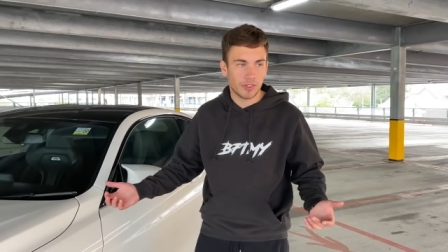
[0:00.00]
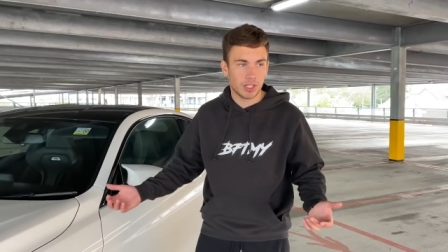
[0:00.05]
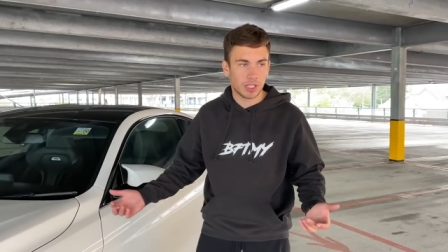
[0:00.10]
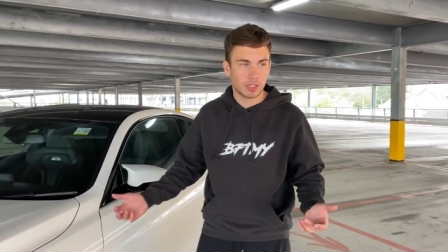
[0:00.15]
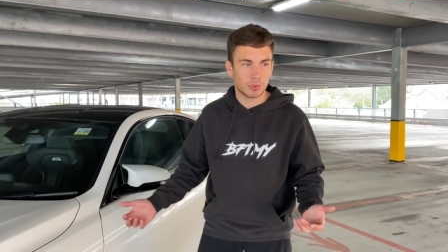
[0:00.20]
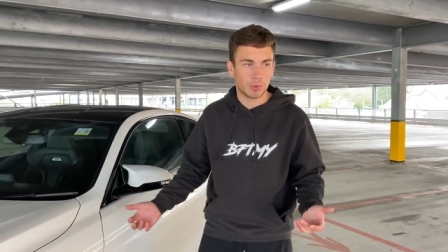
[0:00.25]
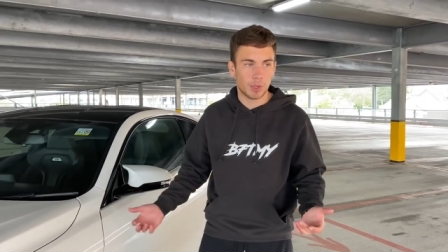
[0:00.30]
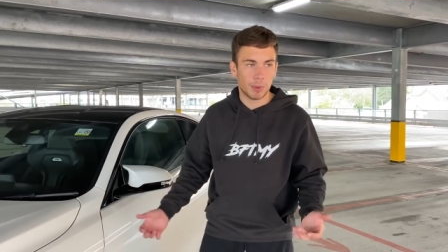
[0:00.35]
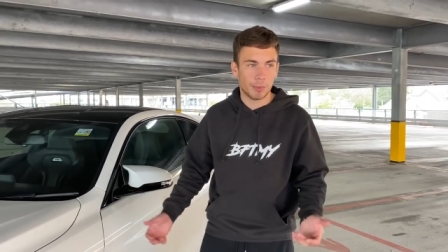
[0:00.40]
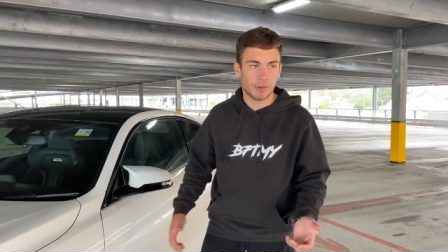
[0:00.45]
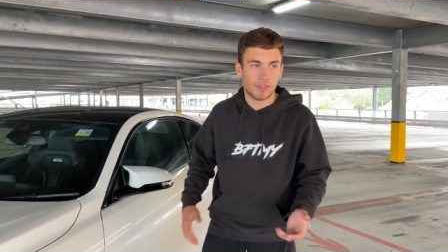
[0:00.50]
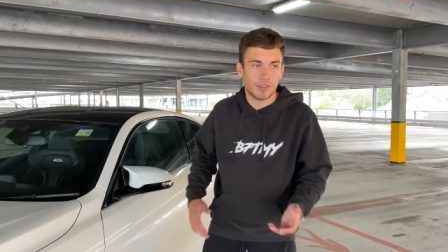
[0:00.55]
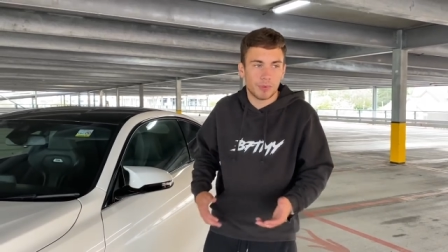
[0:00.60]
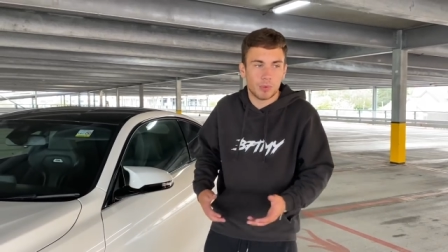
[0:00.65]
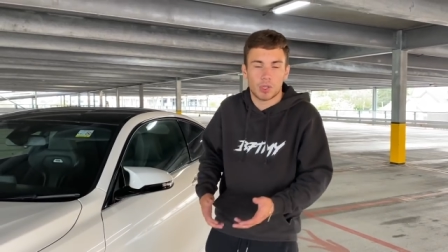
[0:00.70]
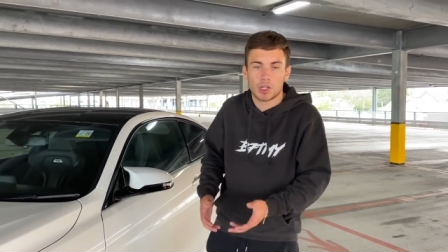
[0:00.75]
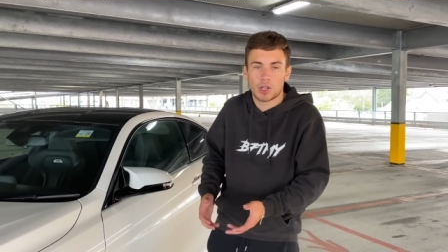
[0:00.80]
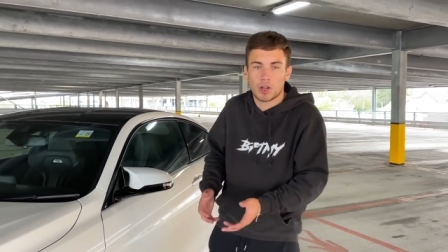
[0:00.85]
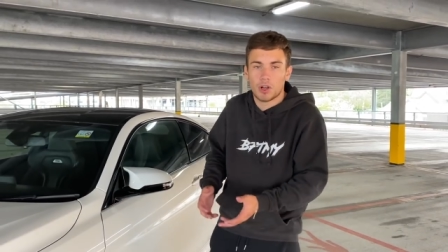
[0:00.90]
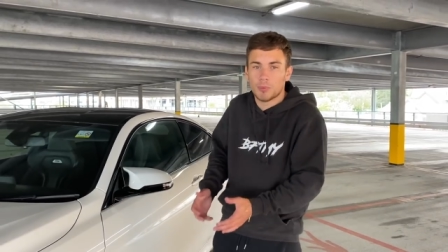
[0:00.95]
vehicles as well, but I think
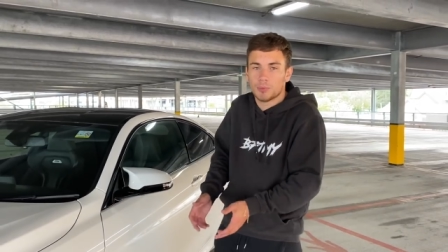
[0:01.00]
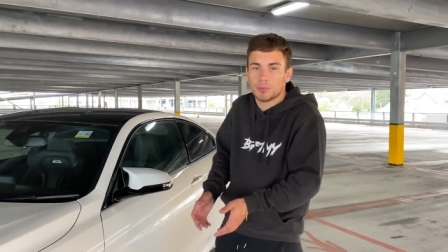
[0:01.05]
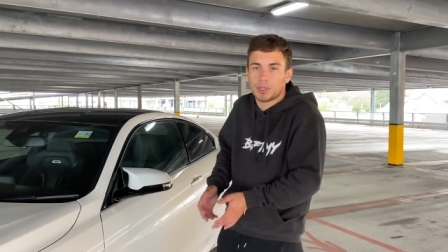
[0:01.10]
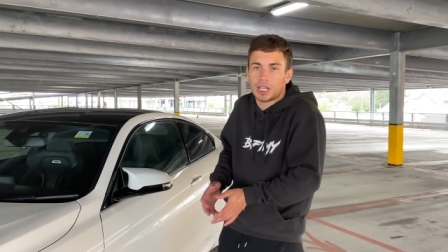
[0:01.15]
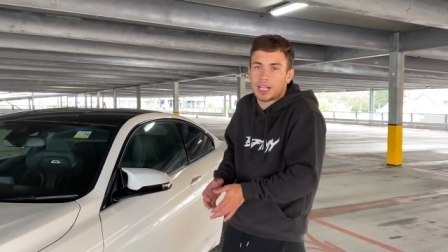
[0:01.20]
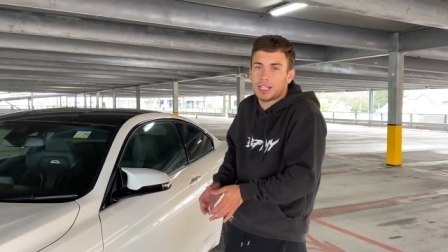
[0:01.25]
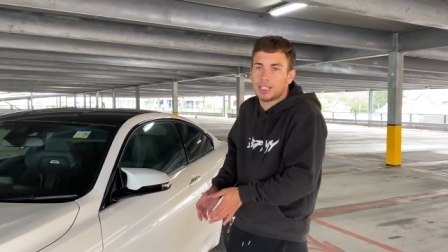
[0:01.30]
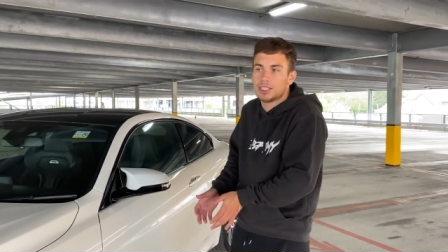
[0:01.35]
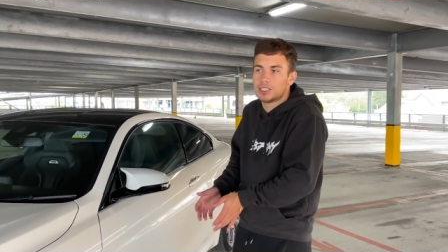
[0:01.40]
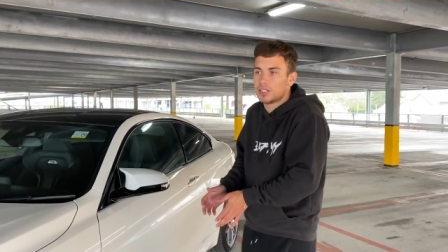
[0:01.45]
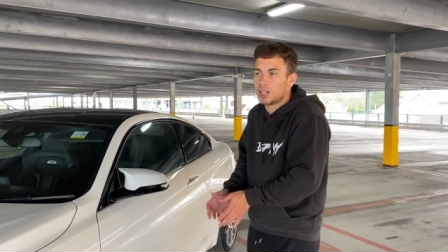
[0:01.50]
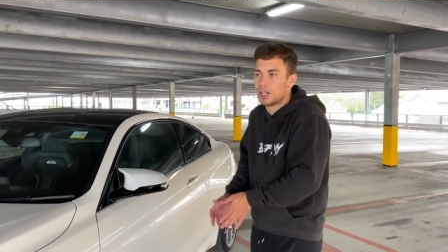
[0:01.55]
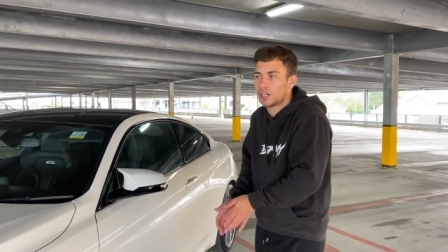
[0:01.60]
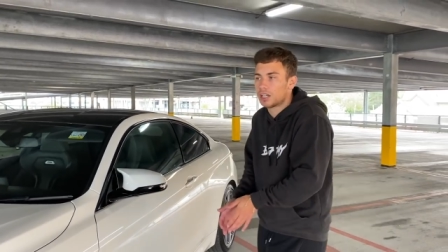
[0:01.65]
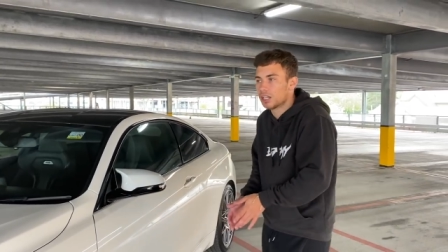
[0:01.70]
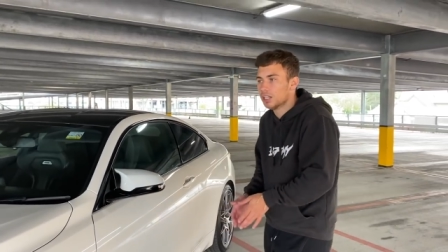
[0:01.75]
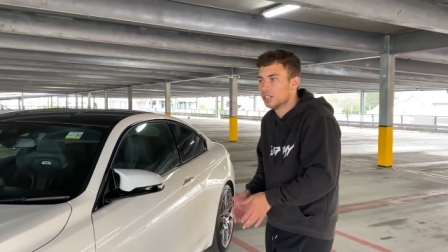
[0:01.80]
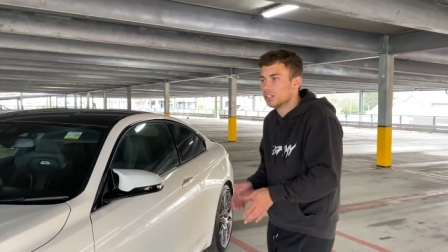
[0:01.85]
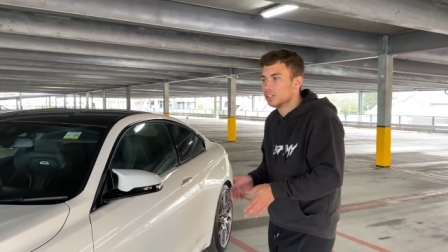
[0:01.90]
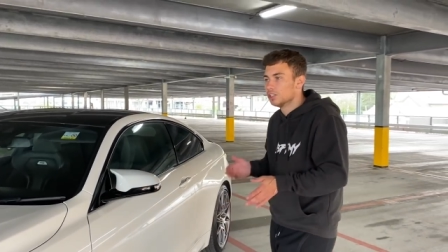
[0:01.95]
with the comp that is like
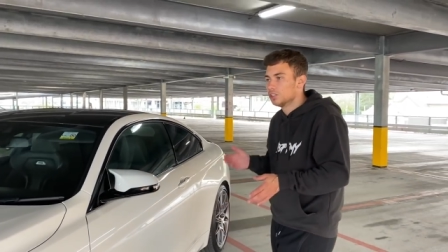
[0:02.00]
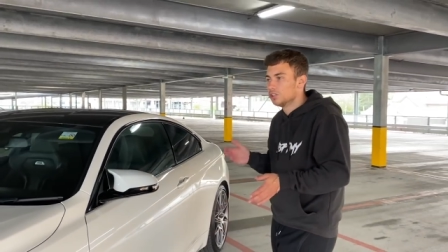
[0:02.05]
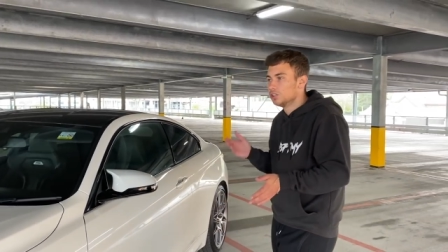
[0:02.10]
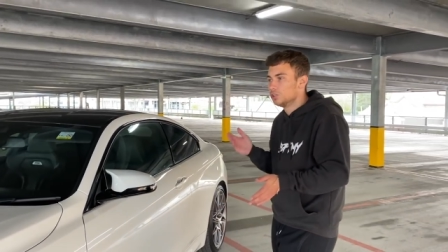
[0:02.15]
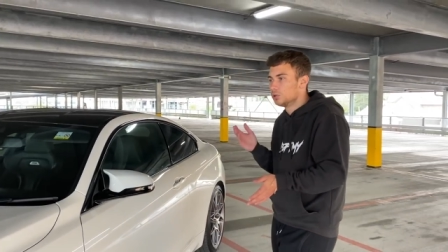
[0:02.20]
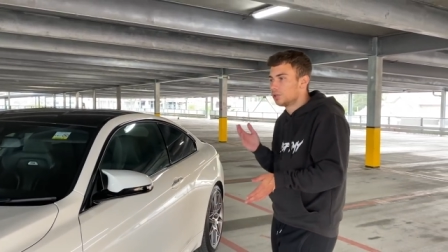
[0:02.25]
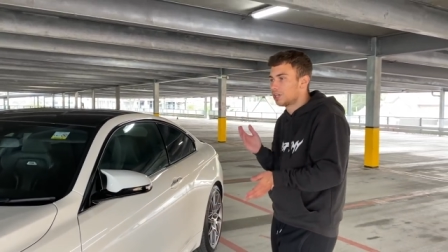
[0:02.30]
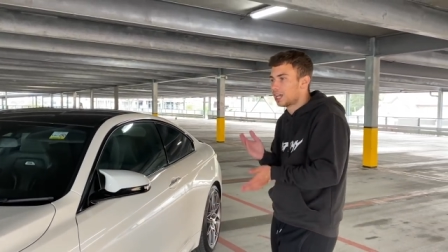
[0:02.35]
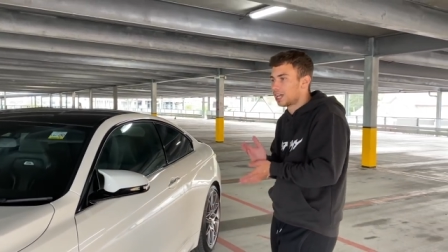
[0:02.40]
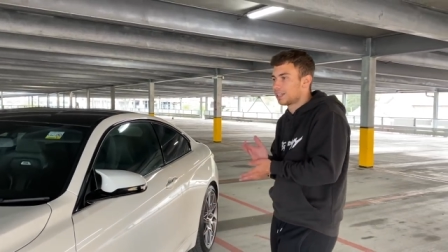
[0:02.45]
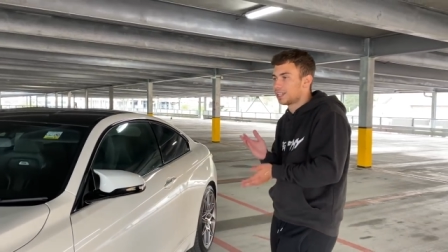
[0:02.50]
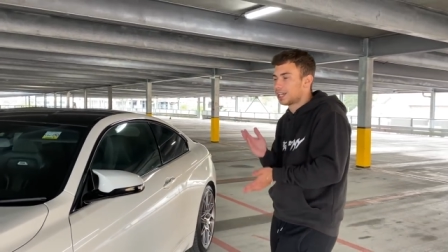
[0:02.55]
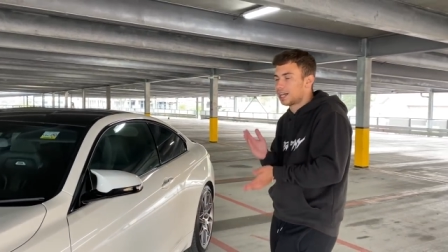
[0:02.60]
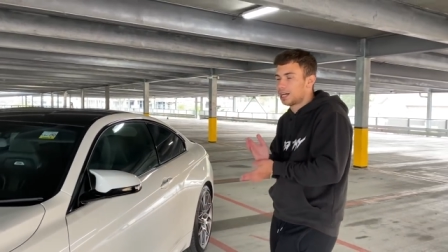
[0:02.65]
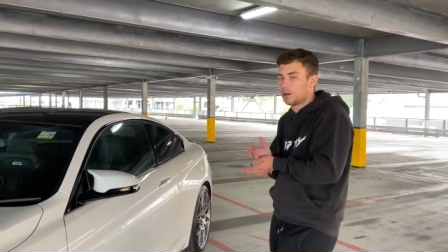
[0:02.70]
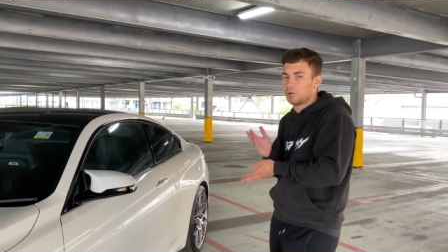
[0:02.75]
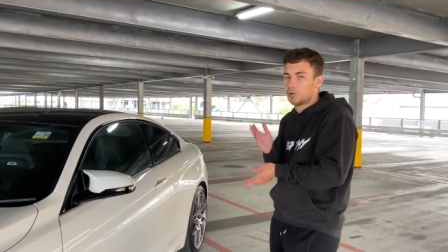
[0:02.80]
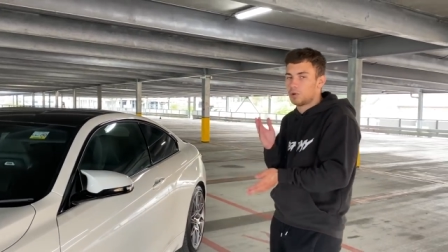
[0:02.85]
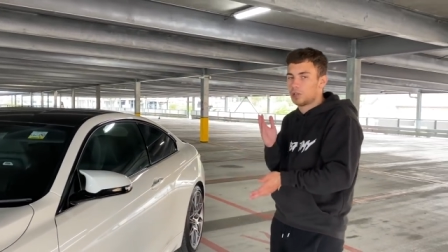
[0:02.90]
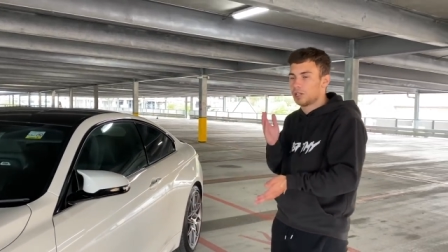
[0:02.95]
you get
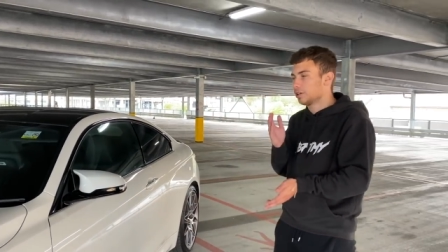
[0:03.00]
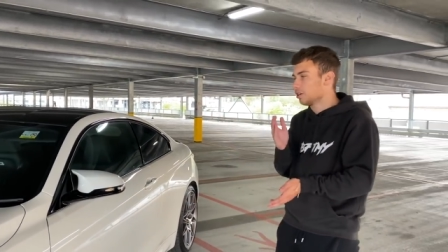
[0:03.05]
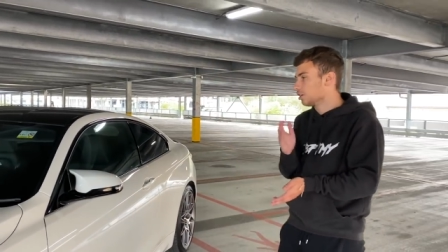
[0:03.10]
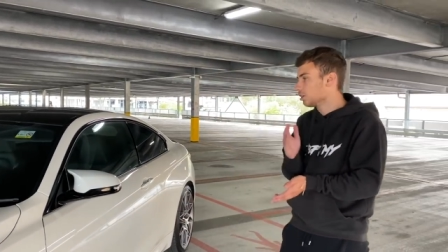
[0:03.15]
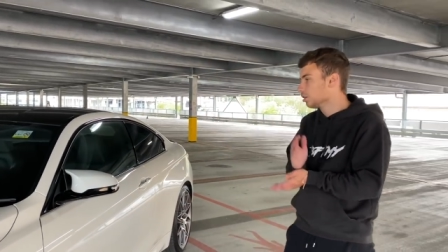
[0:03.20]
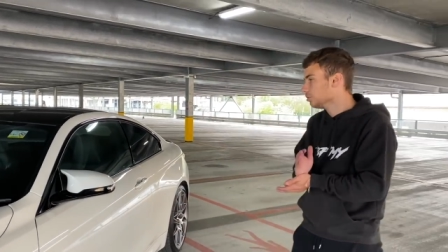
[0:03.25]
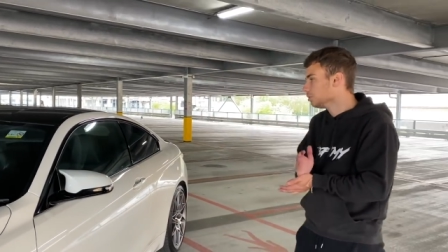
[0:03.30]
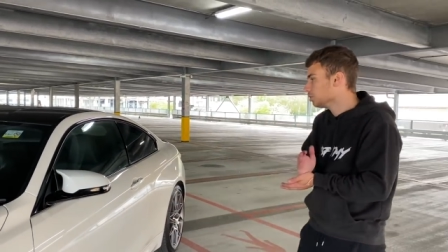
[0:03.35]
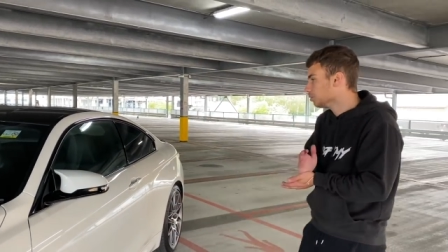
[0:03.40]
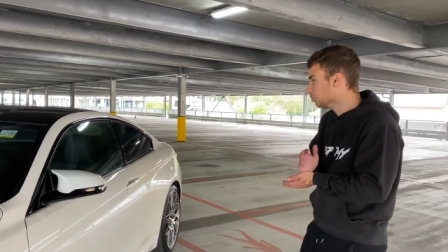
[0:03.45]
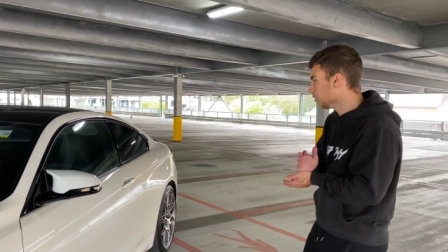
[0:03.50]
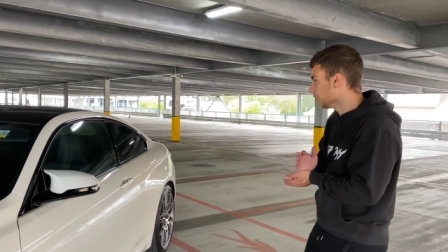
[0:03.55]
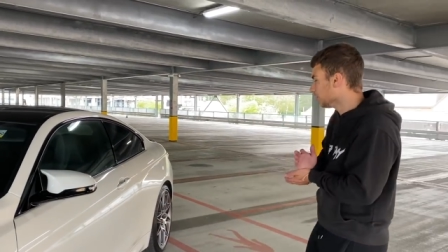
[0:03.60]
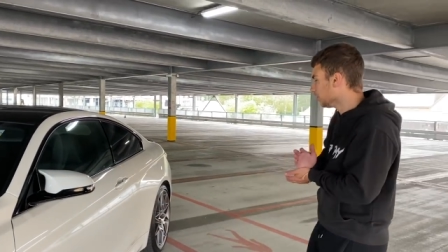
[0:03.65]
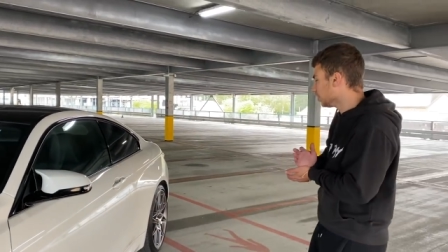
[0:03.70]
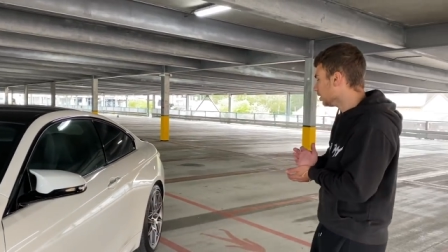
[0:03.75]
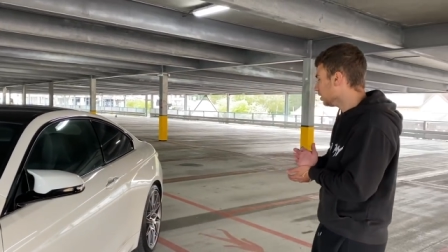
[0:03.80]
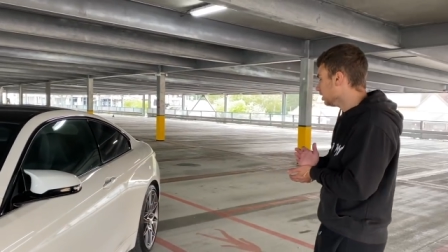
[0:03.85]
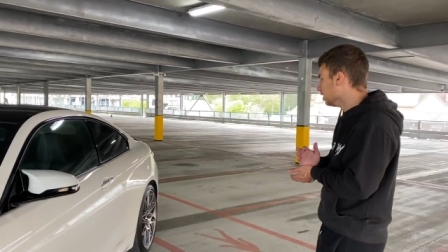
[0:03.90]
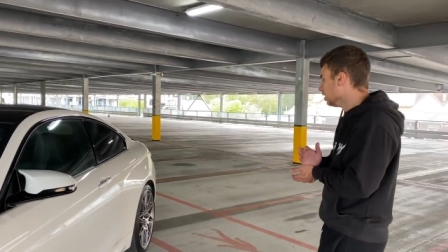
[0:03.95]
that included with
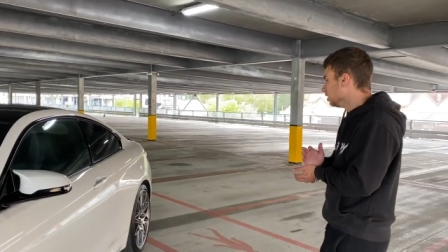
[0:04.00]
it.